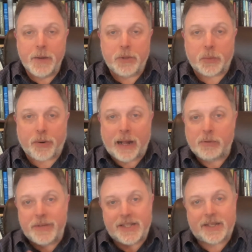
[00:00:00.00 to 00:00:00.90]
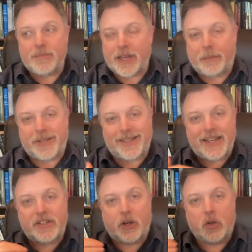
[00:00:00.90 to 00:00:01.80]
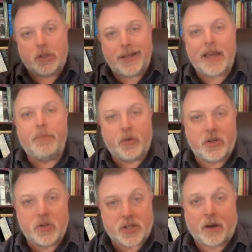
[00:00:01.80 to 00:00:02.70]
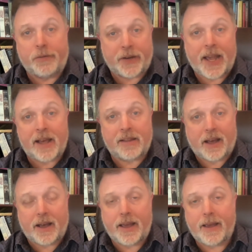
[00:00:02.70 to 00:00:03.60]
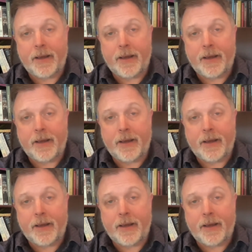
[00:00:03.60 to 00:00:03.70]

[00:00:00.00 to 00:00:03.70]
But the problem is sometimes it's easier to label yourself an ally